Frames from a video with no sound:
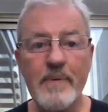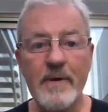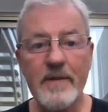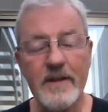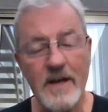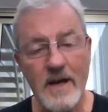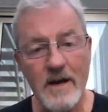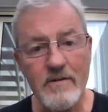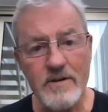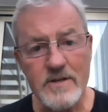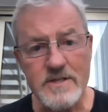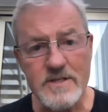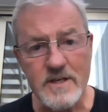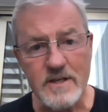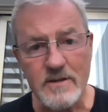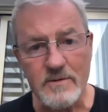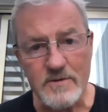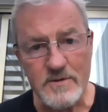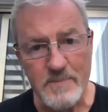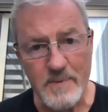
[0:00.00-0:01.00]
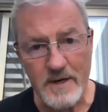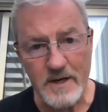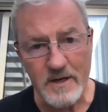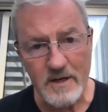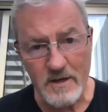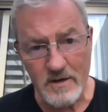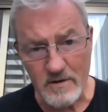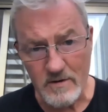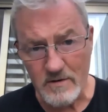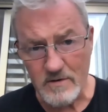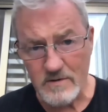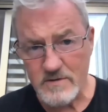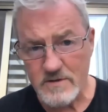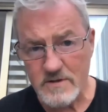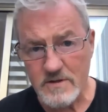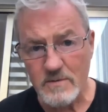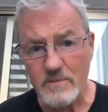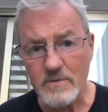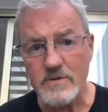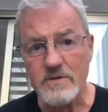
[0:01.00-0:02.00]
the currency that was being used
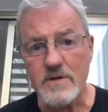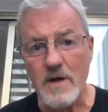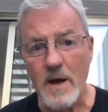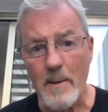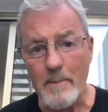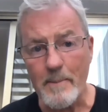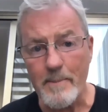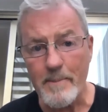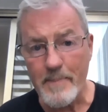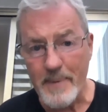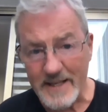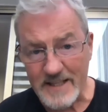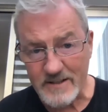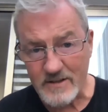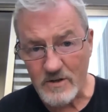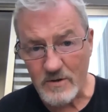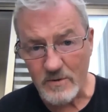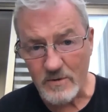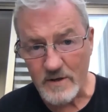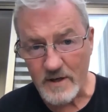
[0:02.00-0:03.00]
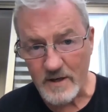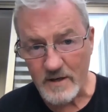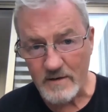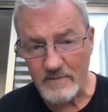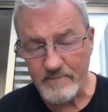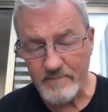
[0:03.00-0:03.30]
was Bitcoin.